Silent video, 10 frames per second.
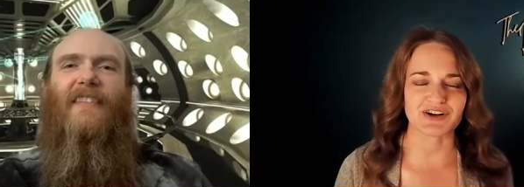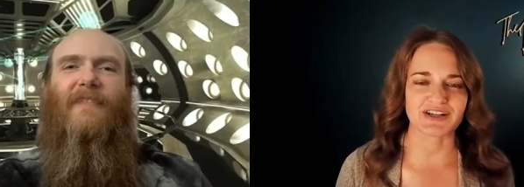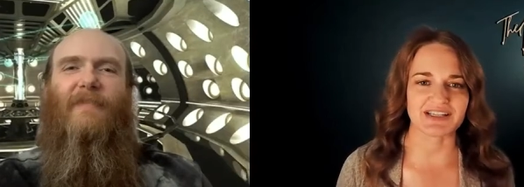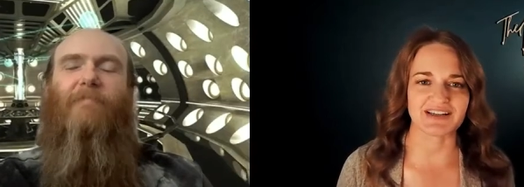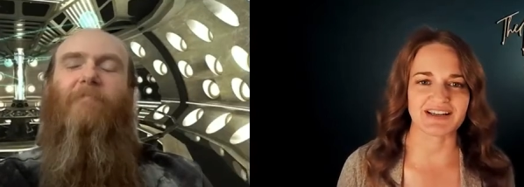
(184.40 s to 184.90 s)

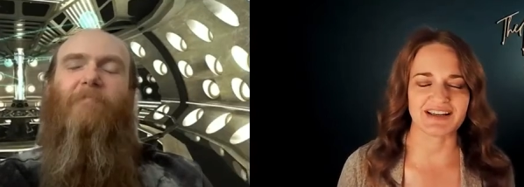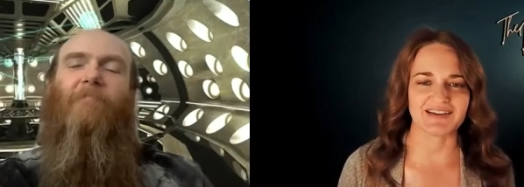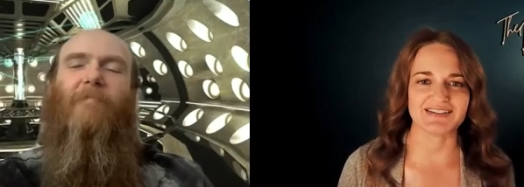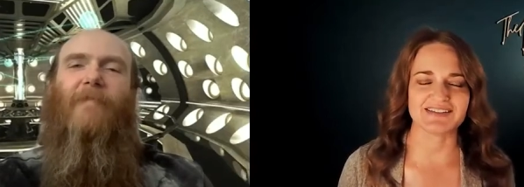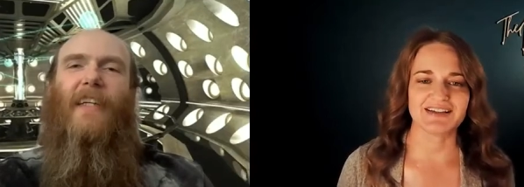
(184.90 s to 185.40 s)
Speaker 1: talking,
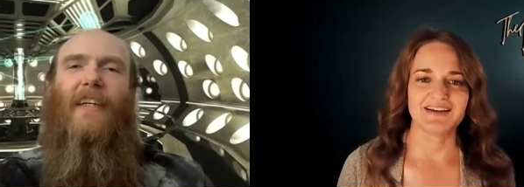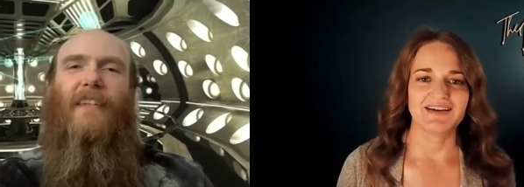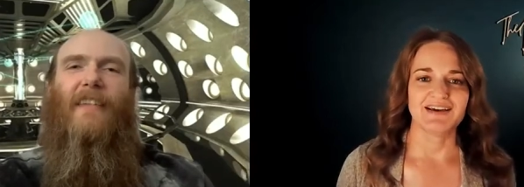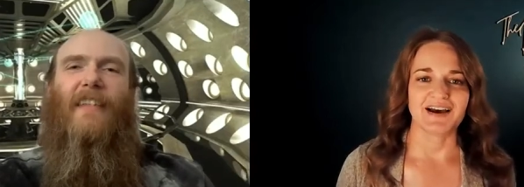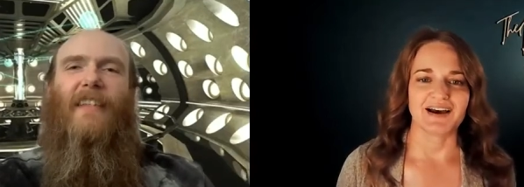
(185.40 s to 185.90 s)
and
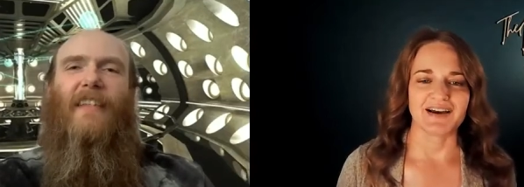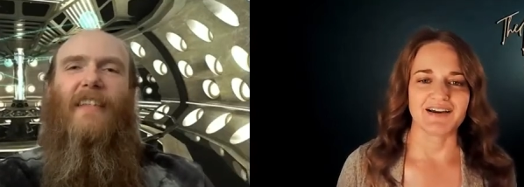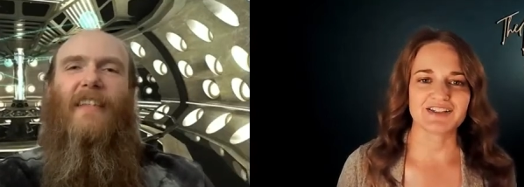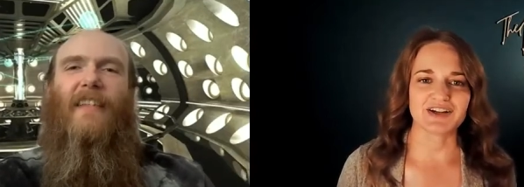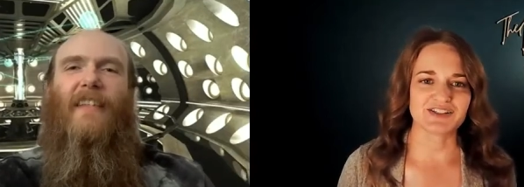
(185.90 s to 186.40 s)
uh,
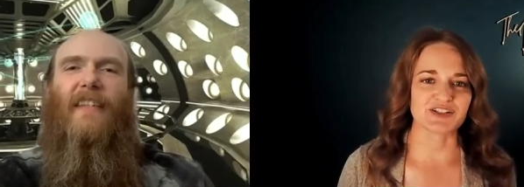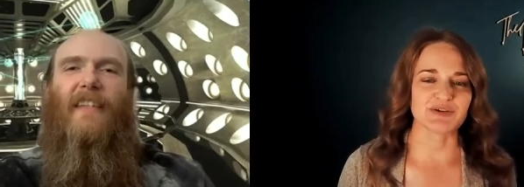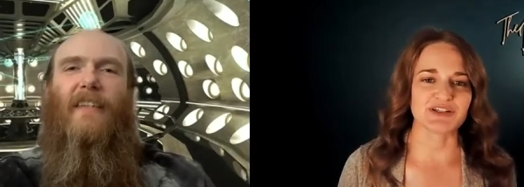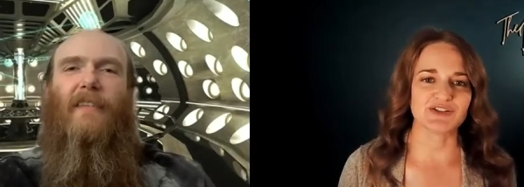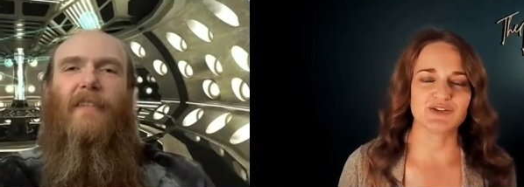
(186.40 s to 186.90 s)
it's
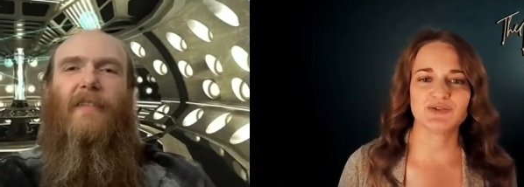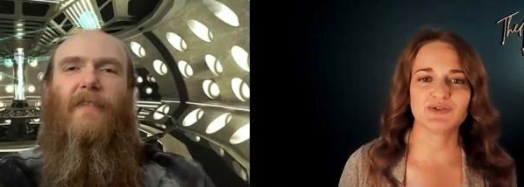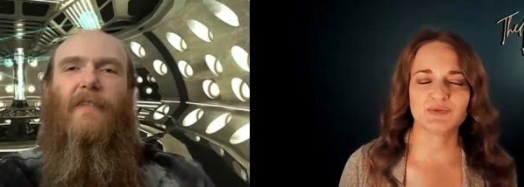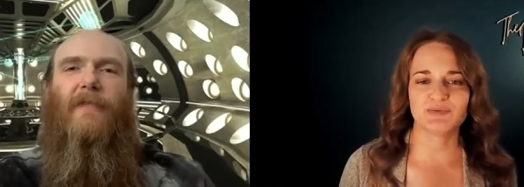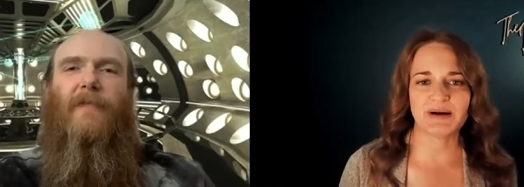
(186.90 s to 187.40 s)
awesome. It's
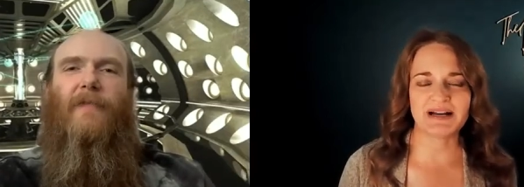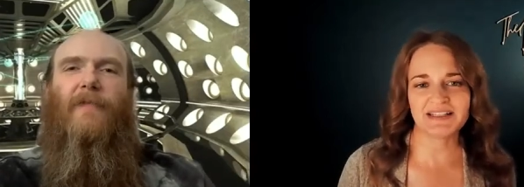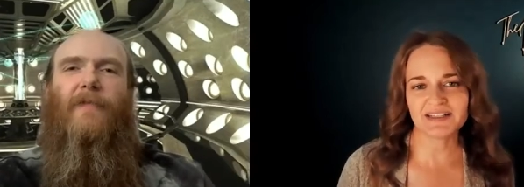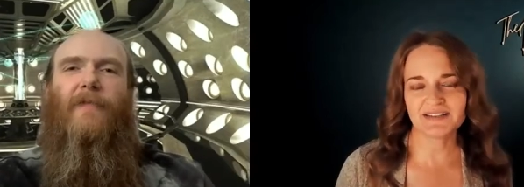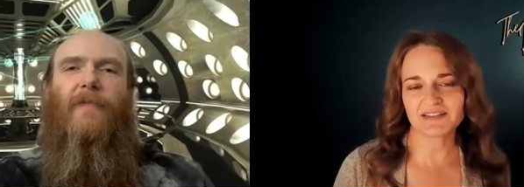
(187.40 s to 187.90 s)
you,
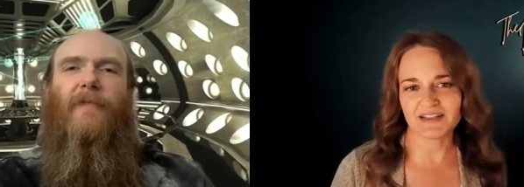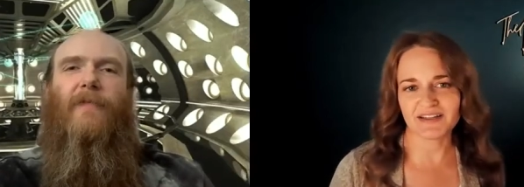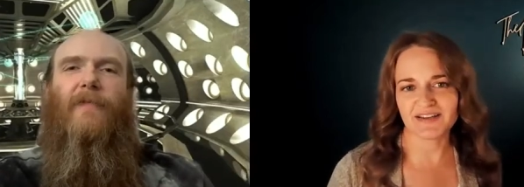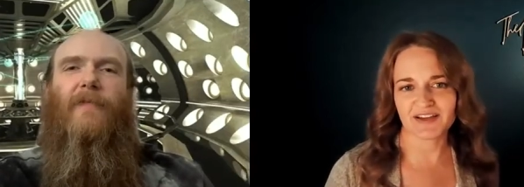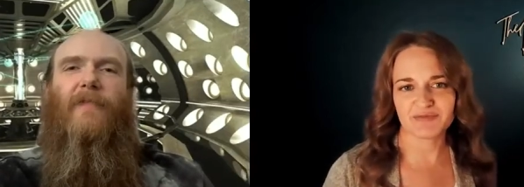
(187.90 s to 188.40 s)
Bonnie
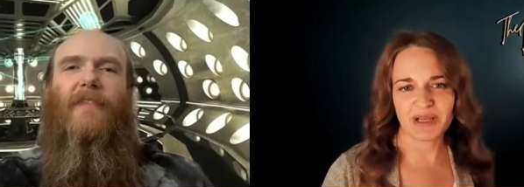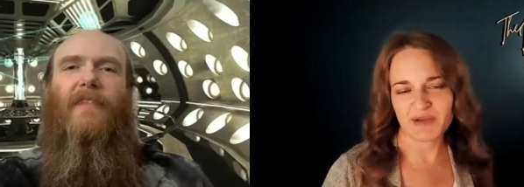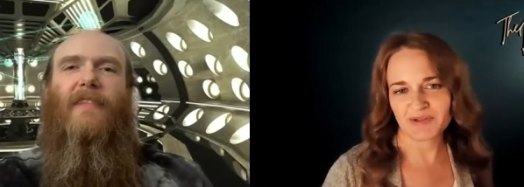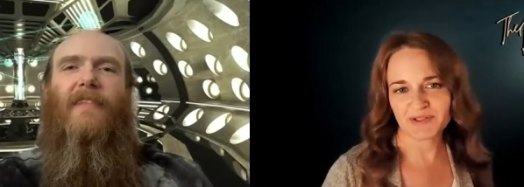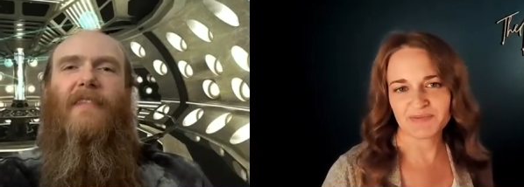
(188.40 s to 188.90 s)
Lee, and
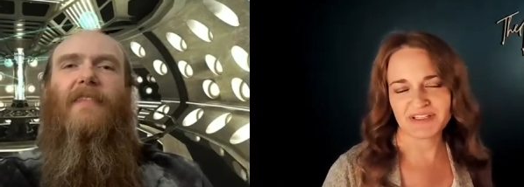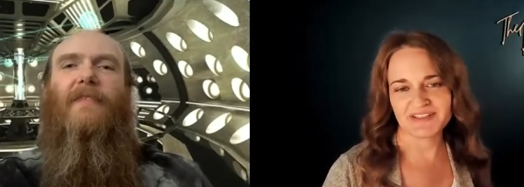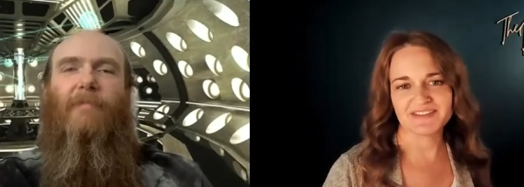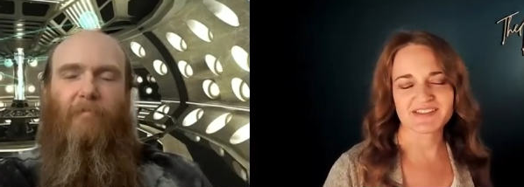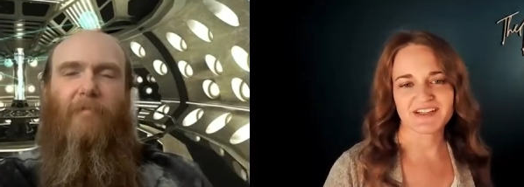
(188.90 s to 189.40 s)
Pamela
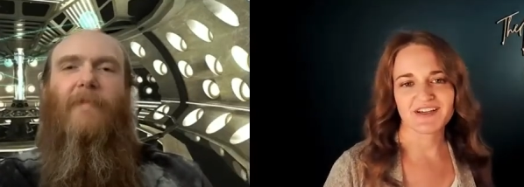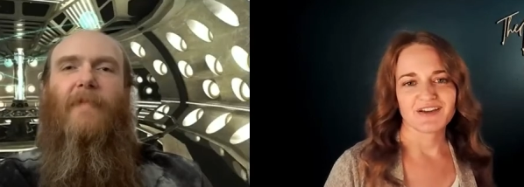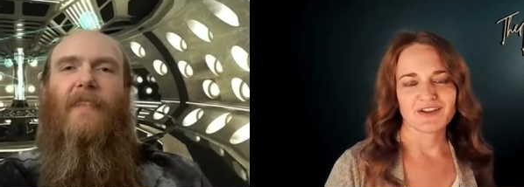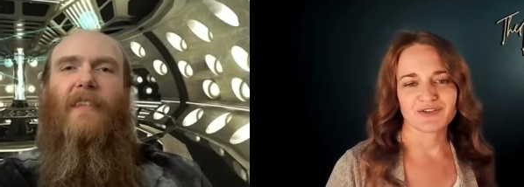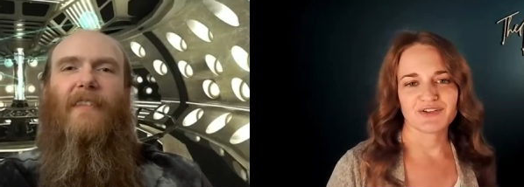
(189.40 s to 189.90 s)
Means
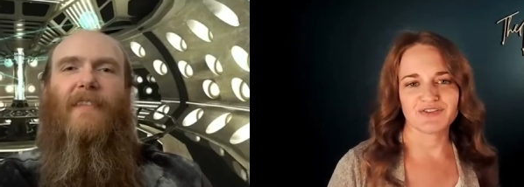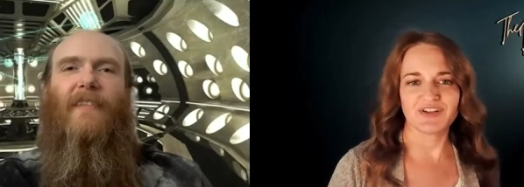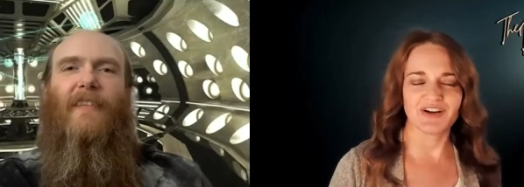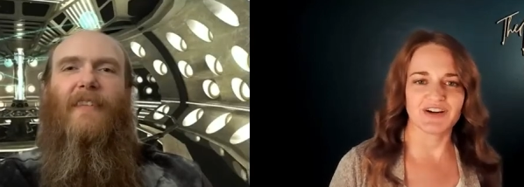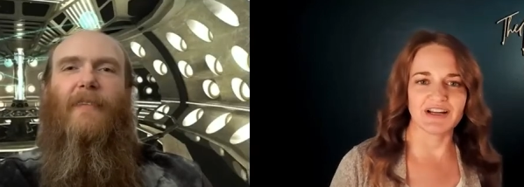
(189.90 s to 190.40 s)
three
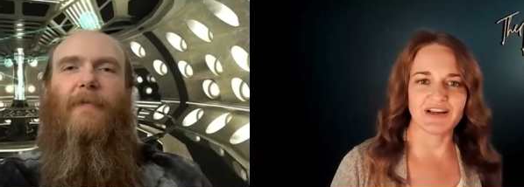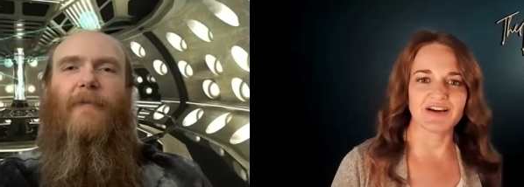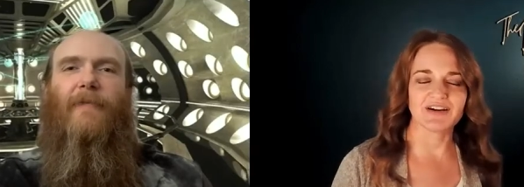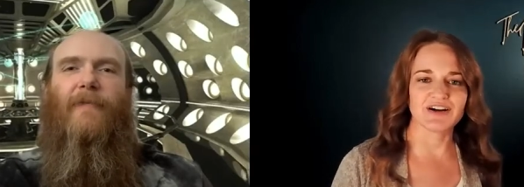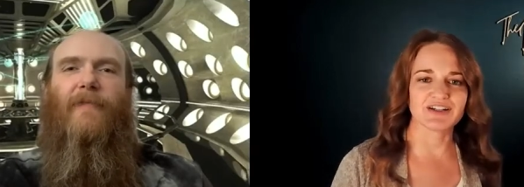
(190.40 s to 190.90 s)

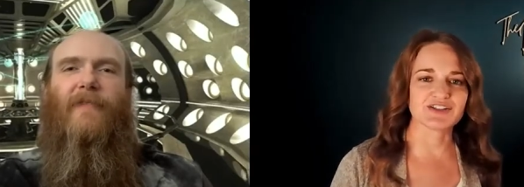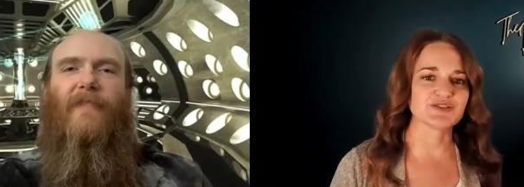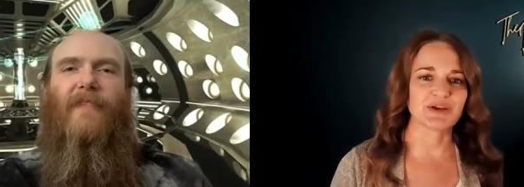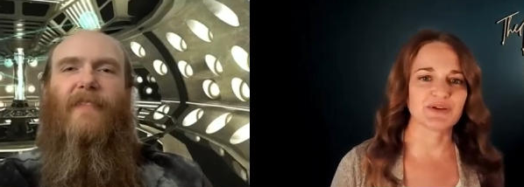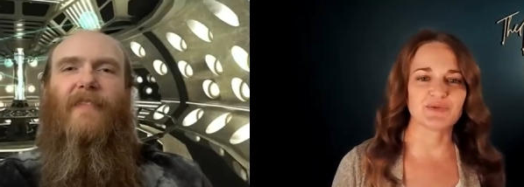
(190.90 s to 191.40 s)
very
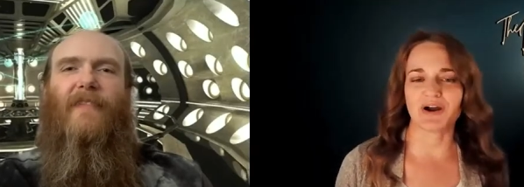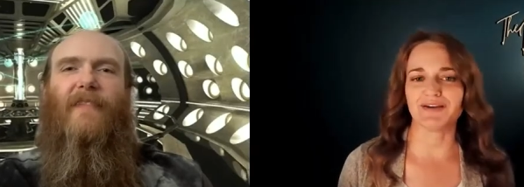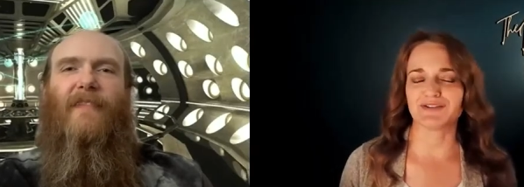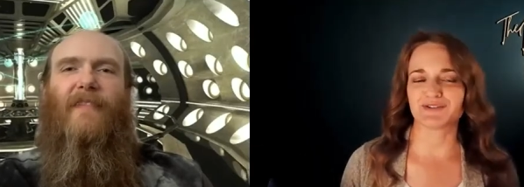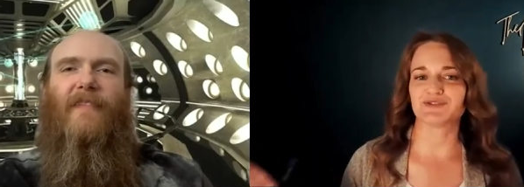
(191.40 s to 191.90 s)
awesome and
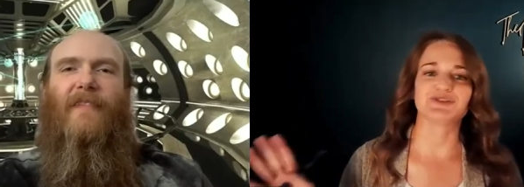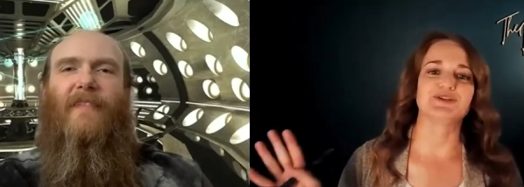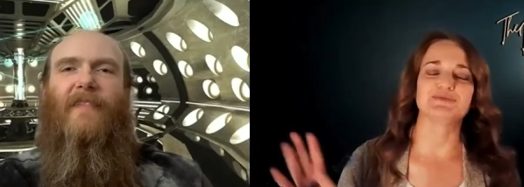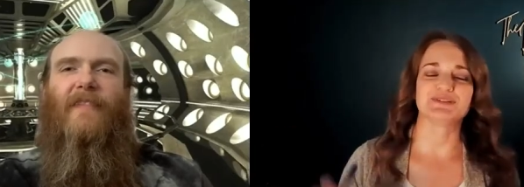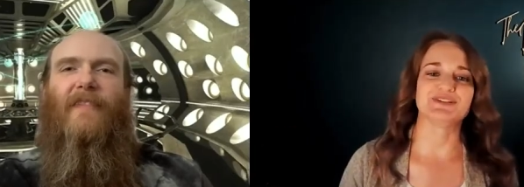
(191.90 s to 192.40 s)
wise
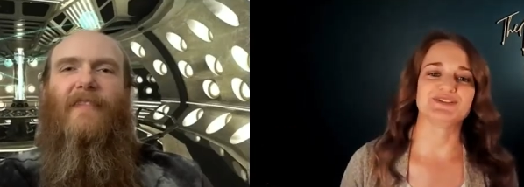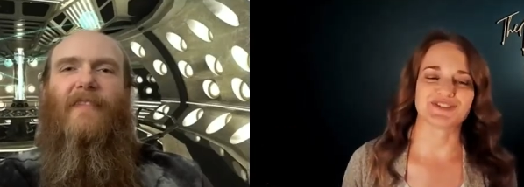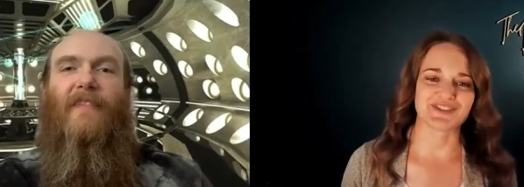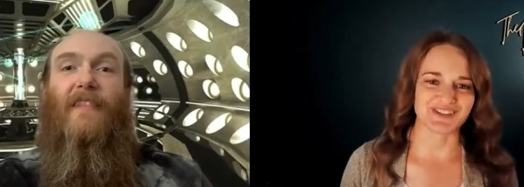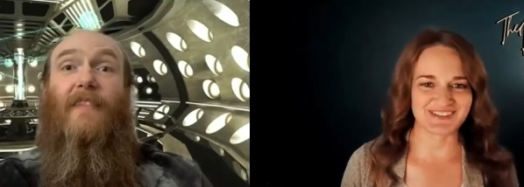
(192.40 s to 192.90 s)
dream
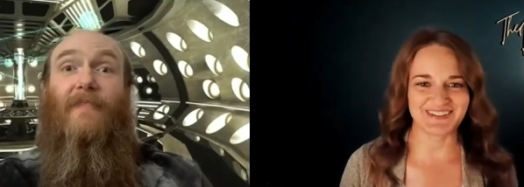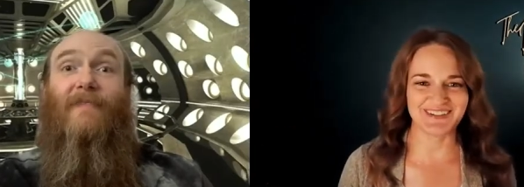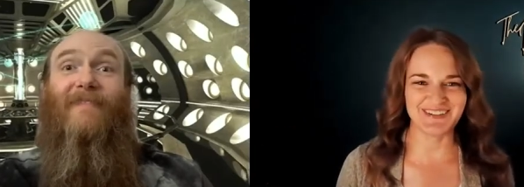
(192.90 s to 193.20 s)
teachers